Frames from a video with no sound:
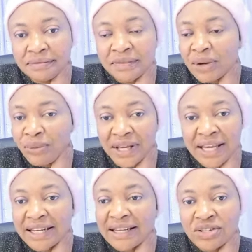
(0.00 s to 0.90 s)
The
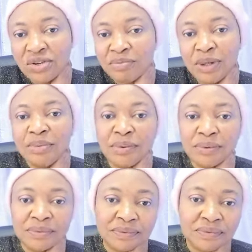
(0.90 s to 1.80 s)
wickedness of
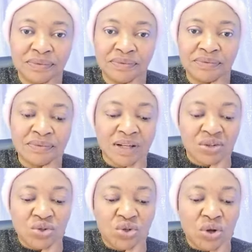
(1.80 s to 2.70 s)
people.
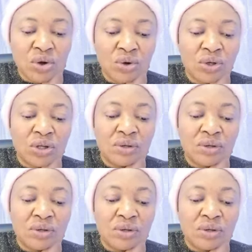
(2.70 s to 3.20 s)
So,